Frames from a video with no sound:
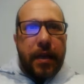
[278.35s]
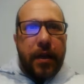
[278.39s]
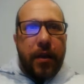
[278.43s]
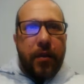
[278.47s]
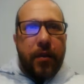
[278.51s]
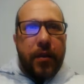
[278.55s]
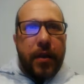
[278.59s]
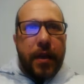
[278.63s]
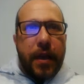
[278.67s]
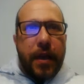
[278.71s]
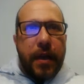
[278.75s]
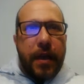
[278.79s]

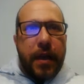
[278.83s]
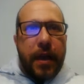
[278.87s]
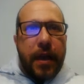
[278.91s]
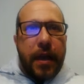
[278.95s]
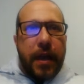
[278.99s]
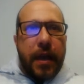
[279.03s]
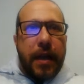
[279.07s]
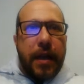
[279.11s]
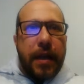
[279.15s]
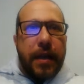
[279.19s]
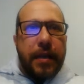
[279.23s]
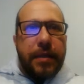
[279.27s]
Okay,
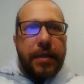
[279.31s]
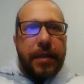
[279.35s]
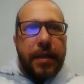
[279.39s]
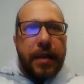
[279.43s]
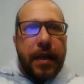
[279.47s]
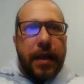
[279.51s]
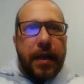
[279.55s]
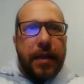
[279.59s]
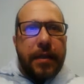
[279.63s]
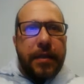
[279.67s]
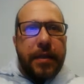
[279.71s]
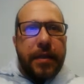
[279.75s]
let's
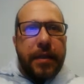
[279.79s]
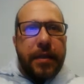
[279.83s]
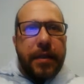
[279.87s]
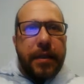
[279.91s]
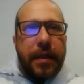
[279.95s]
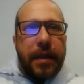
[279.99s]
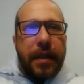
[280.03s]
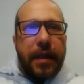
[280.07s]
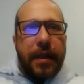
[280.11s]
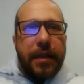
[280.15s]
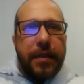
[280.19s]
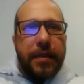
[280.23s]
select
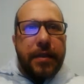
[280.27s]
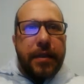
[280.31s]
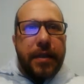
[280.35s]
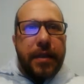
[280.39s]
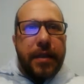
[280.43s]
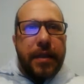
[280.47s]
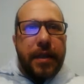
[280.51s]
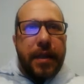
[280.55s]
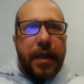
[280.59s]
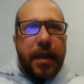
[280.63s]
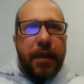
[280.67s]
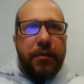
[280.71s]
the last
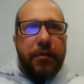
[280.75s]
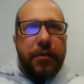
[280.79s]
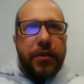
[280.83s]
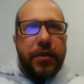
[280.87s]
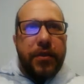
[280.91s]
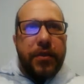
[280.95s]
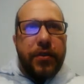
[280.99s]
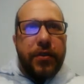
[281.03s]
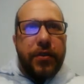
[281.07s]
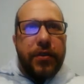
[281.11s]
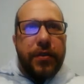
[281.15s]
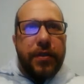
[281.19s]
11
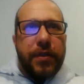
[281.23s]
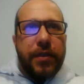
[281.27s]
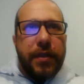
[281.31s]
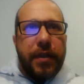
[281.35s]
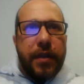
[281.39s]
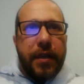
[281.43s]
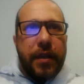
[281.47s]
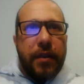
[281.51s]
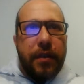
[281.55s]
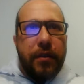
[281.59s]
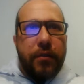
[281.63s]
years.